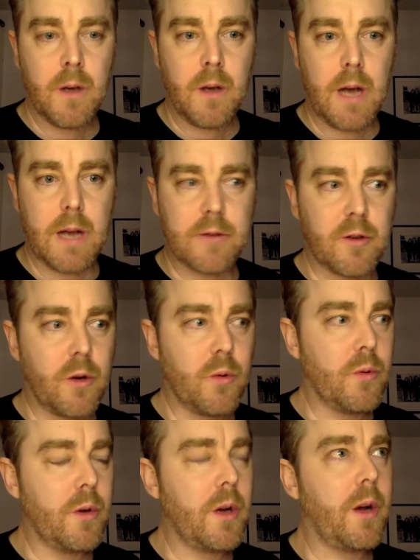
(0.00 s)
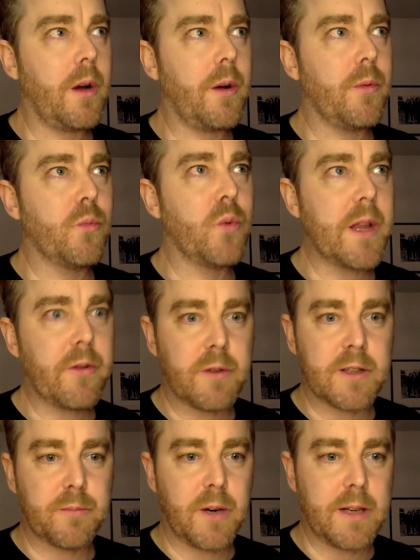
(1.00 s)
So whether
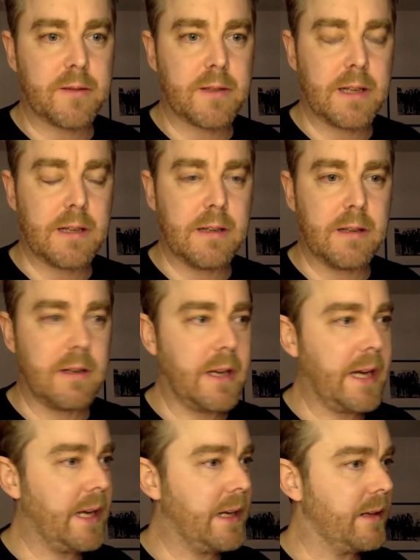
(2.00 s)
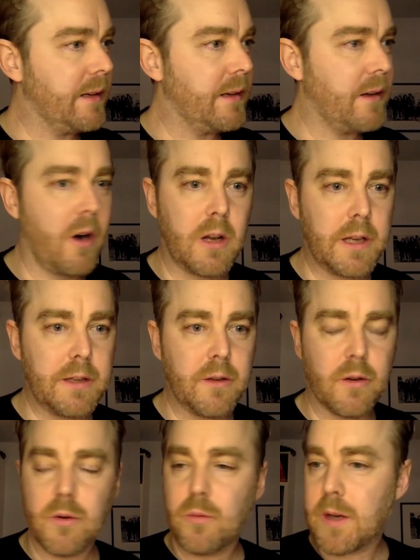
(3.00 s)
it's pressed in Holland
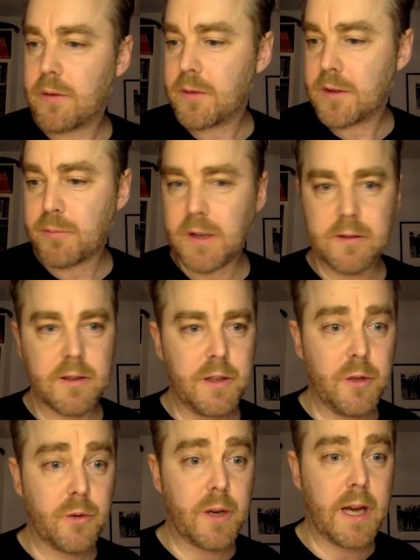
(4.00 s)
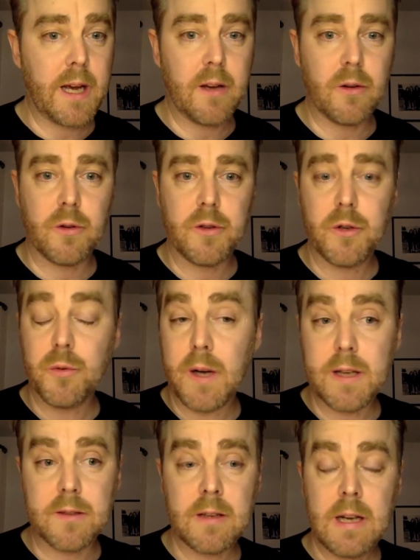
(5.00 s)
or whether it's pressed in UK or
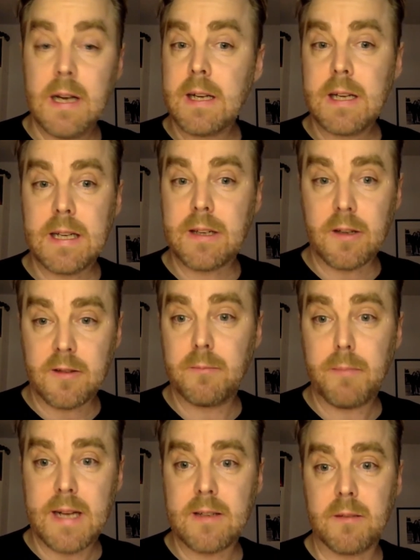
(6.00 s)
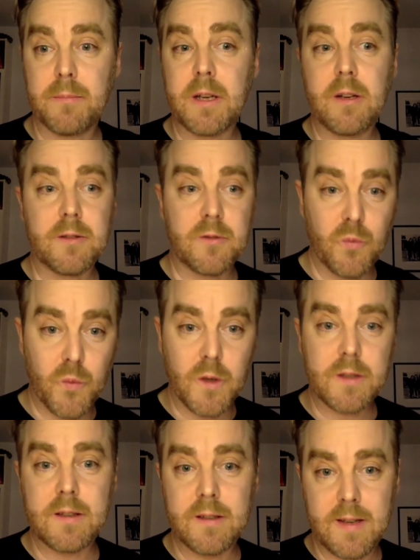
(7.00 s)
US, it doesn't matter, because
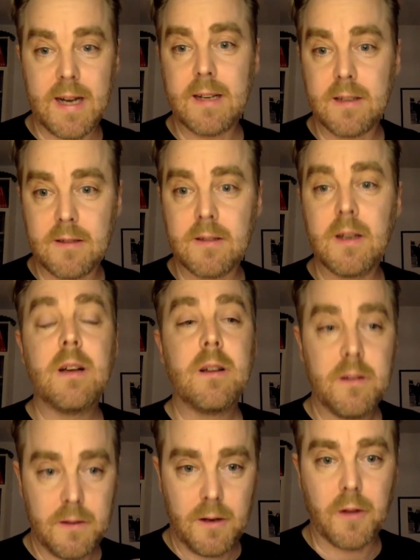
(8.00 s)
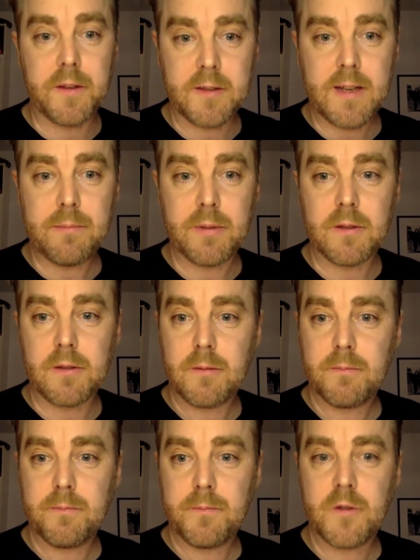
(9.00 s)
what decides are the stampers.
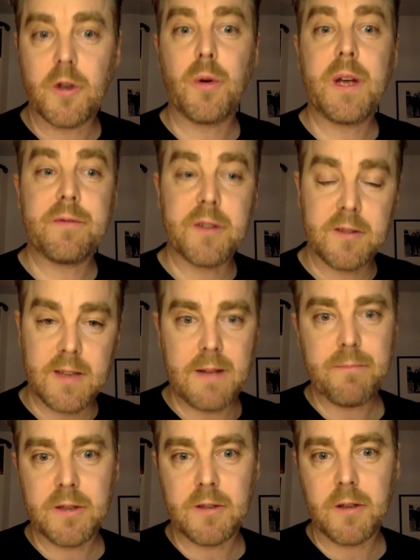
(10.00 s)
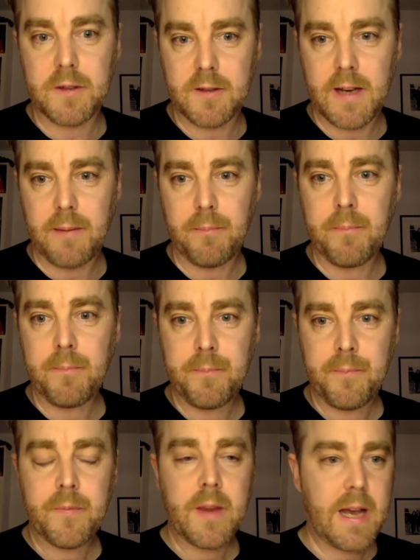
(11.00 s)
So if the stampers are the same,
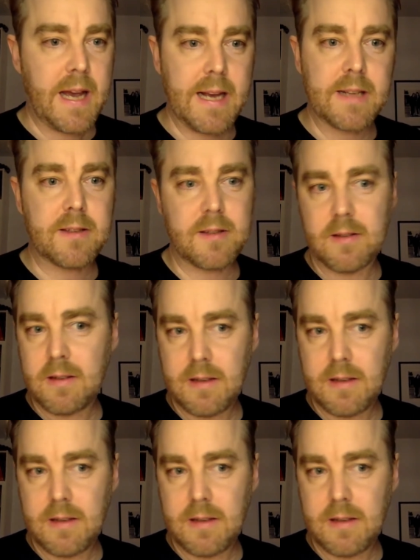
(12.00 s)
it's